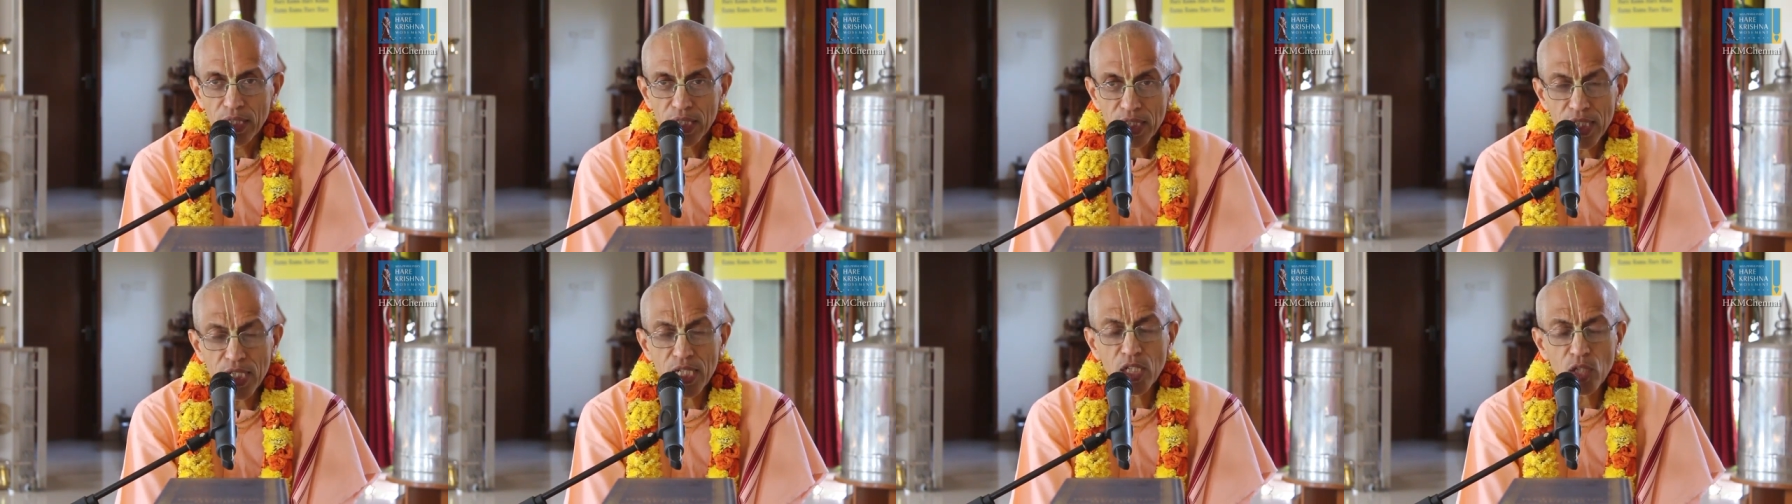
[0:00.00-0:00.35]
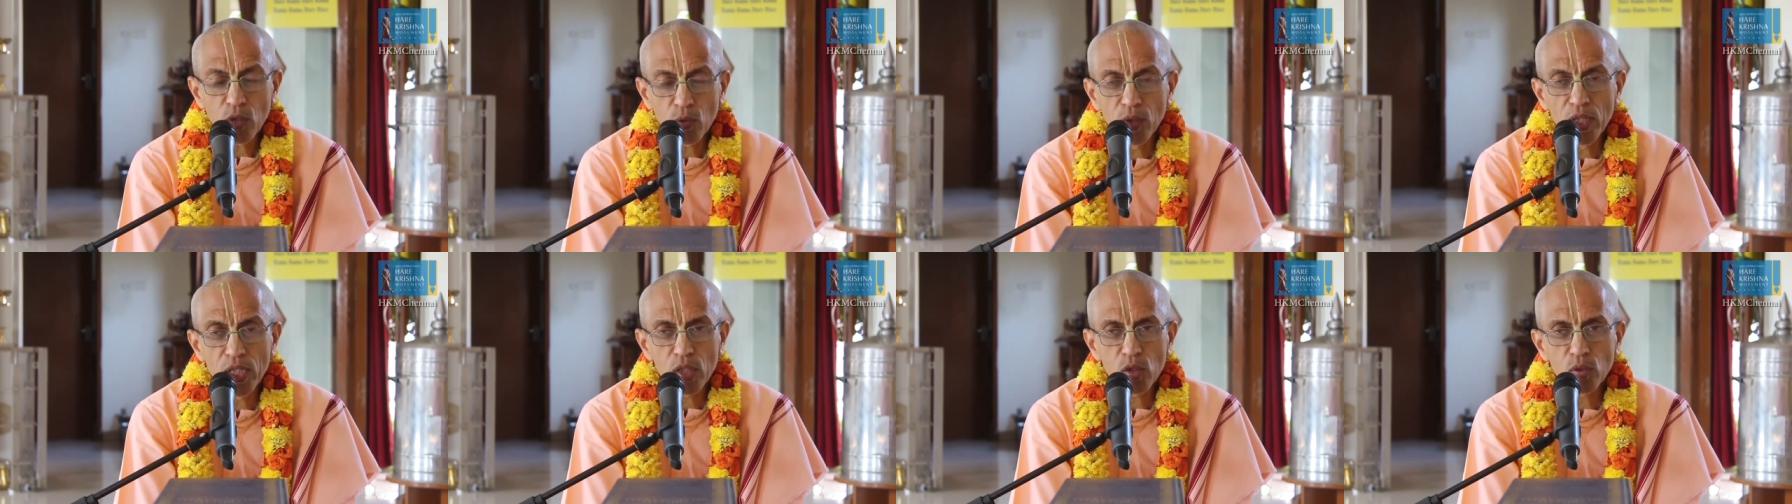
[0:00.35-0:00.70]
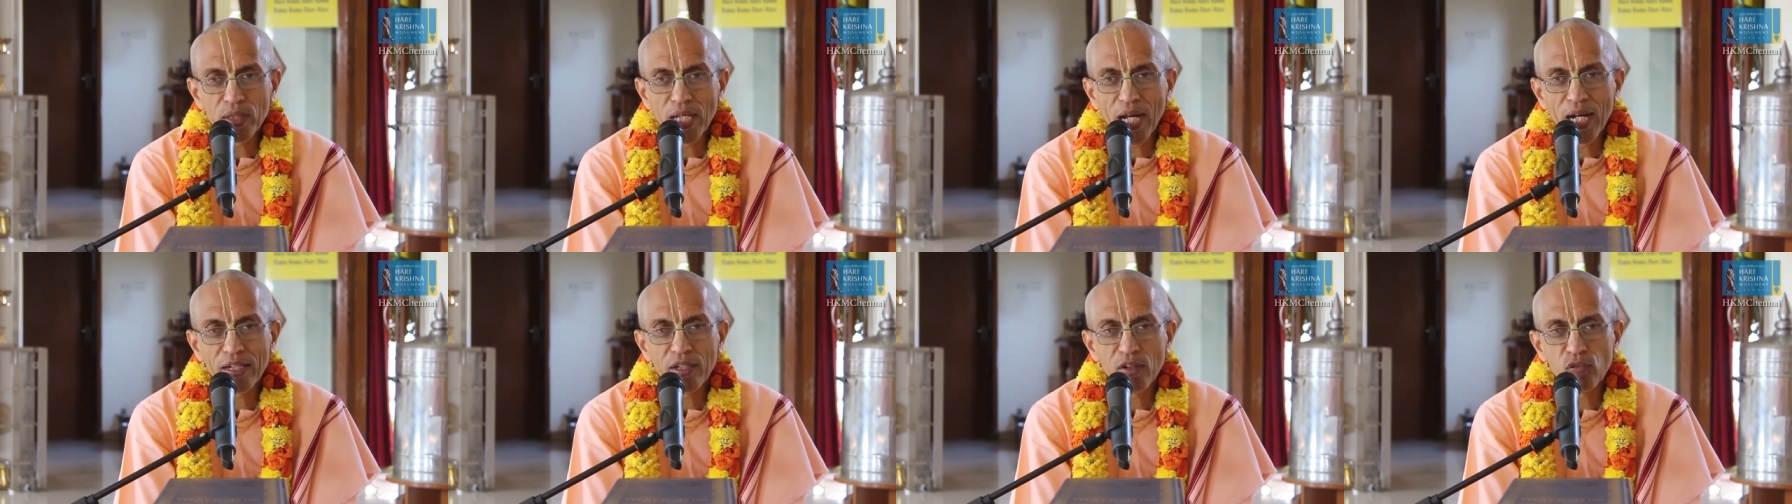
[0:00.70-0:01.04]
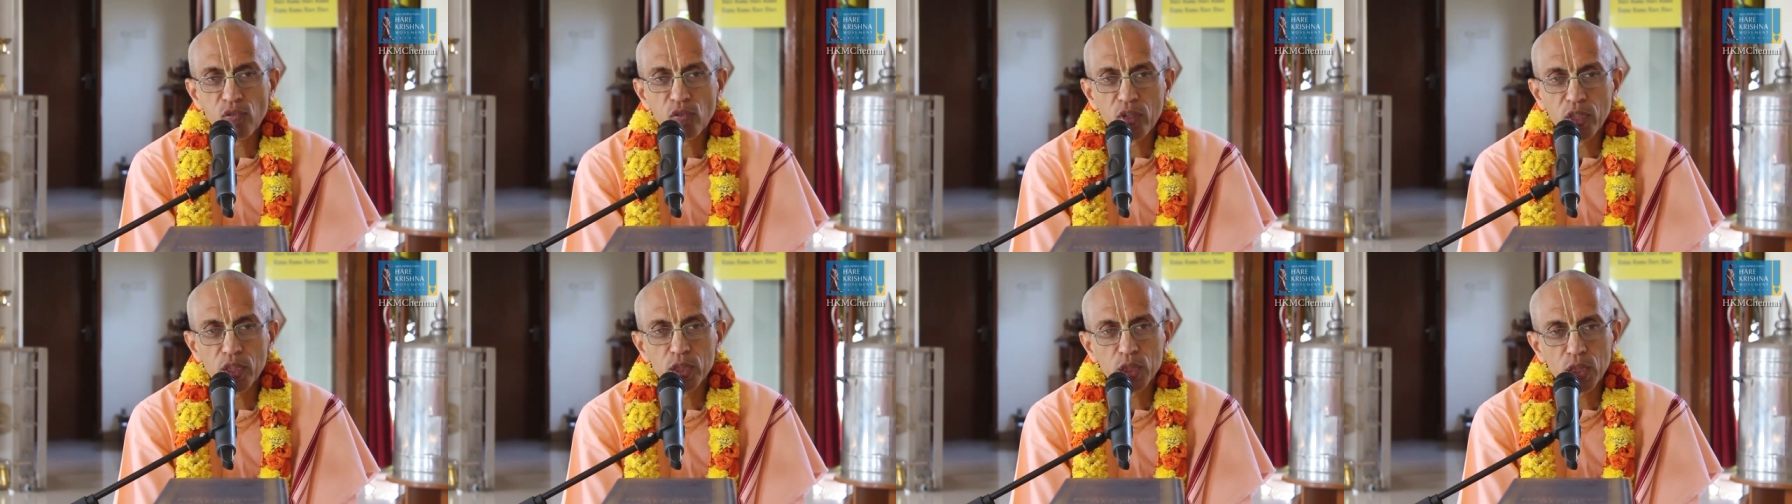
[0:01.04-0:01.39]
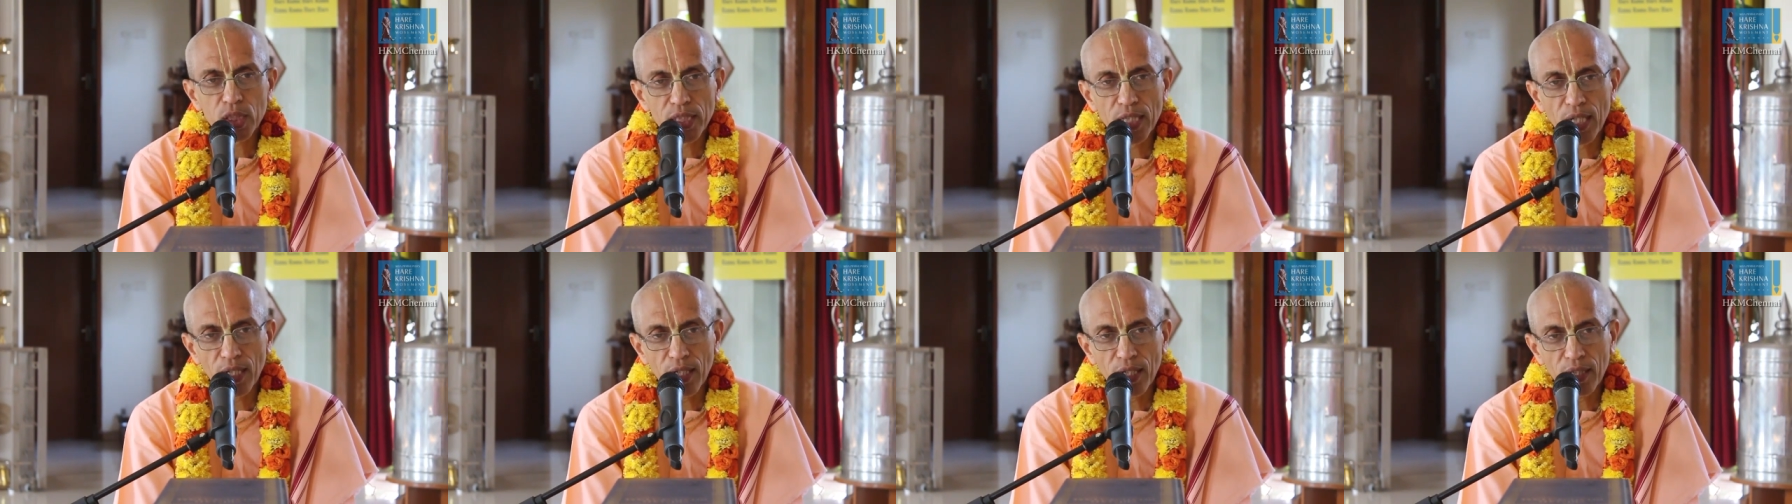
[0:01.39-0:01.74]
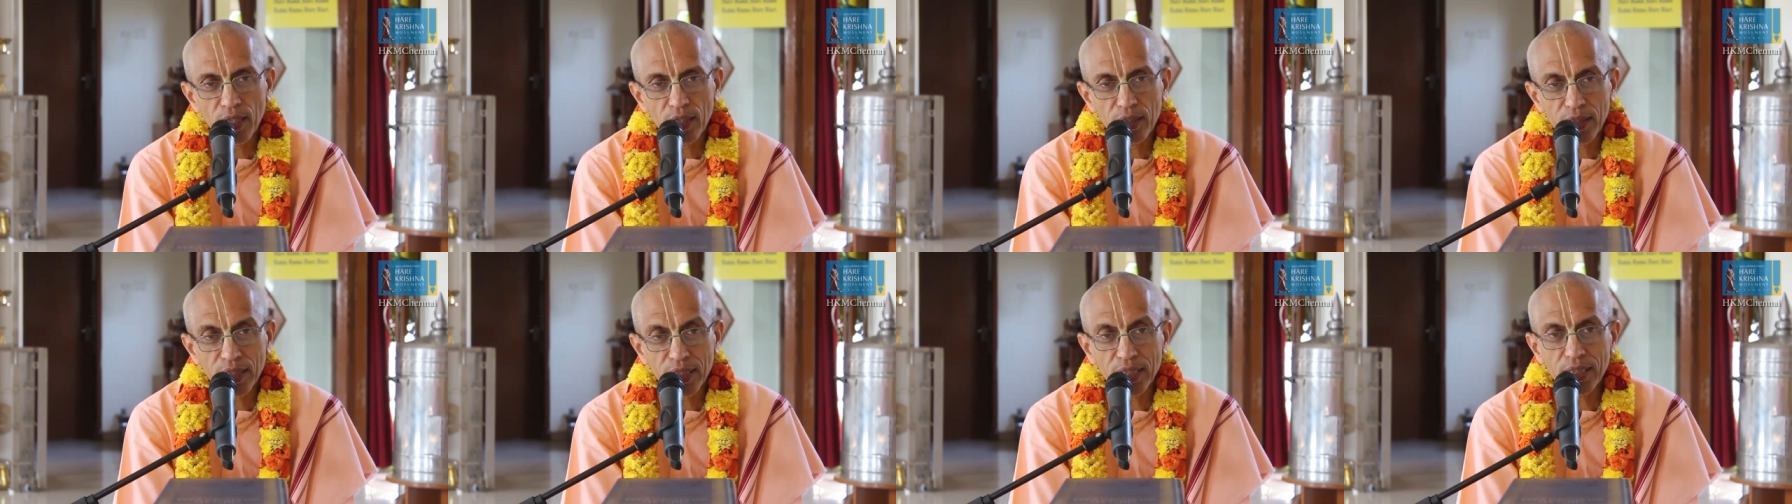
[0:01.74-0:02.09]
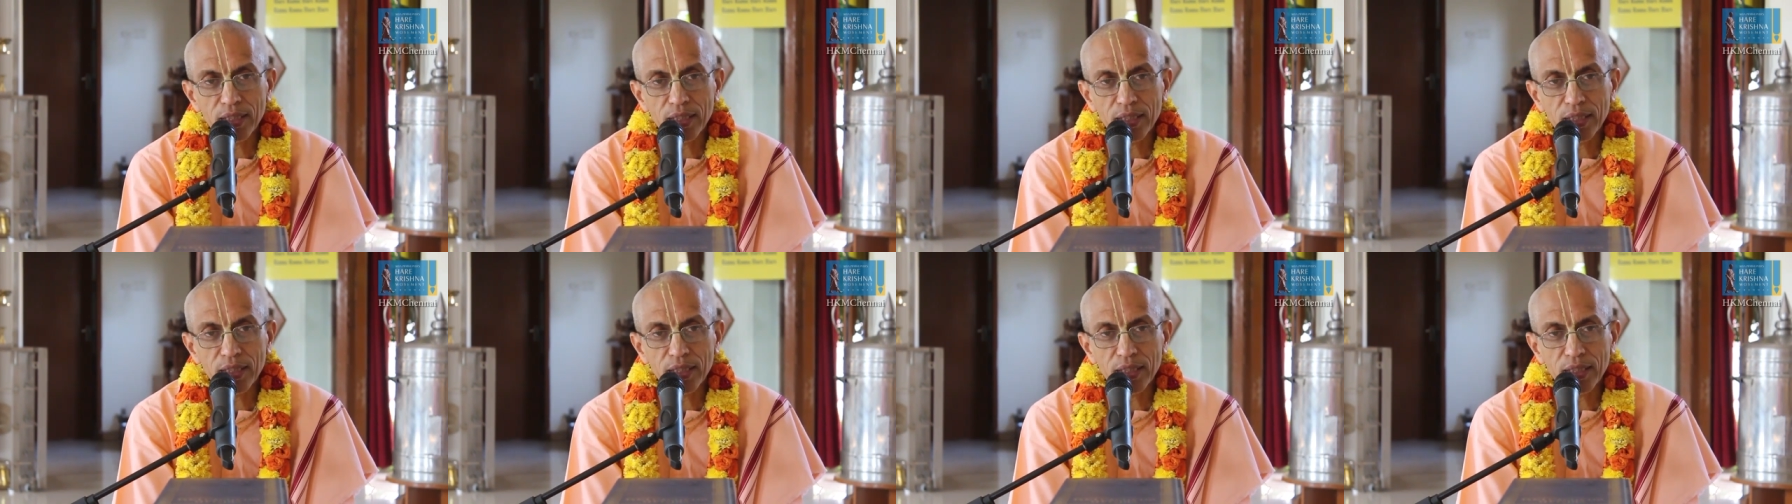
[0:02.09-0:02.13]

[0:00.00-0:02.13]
equal to that of Krishna